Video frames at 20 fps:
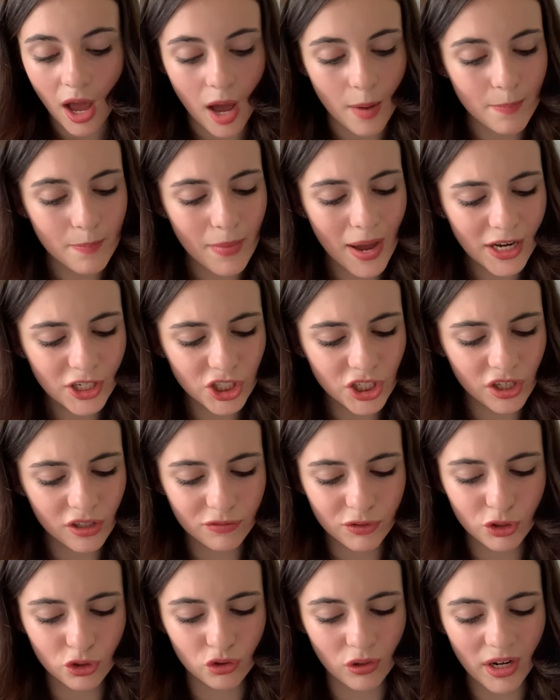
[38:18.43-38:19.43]
Imagine her
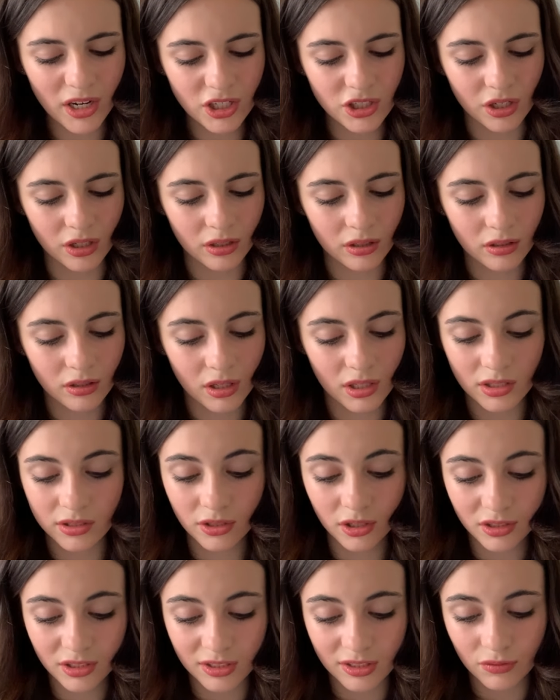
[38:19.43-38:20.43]
frustration. It's
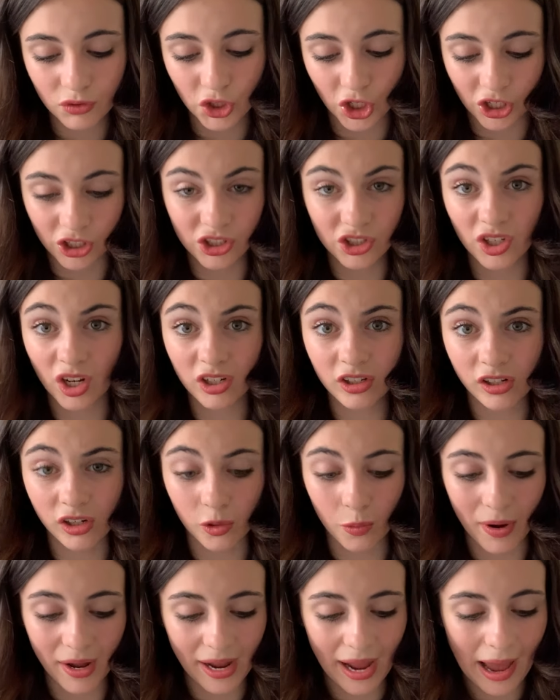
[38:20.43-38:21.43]
not as if she can tunnel
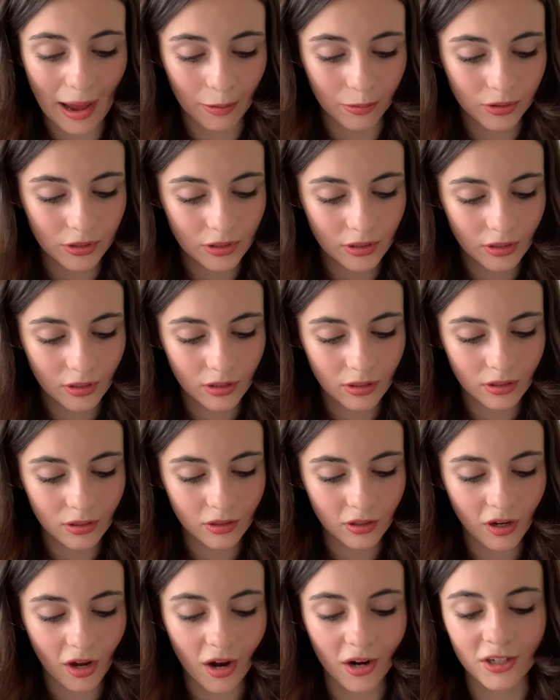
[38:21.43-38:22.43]
her way out.
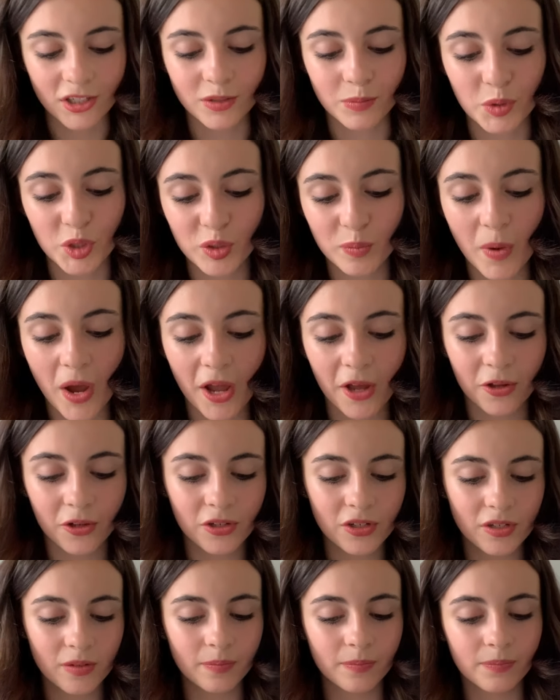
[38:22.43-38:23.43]
Artemis
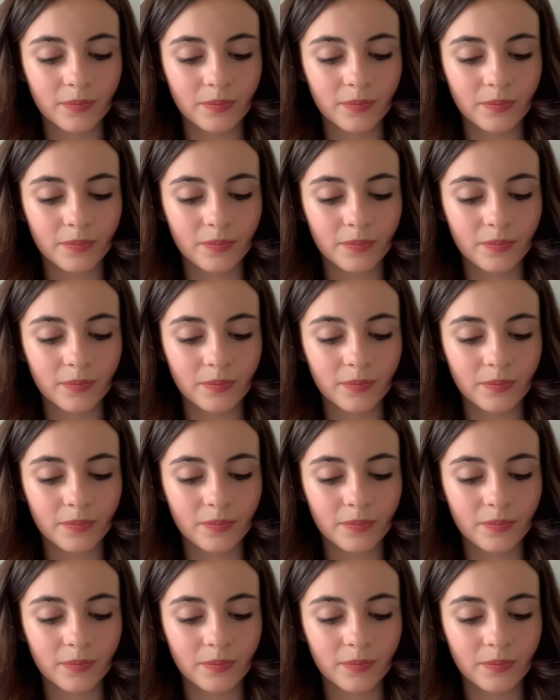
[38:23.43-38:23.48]
smiled.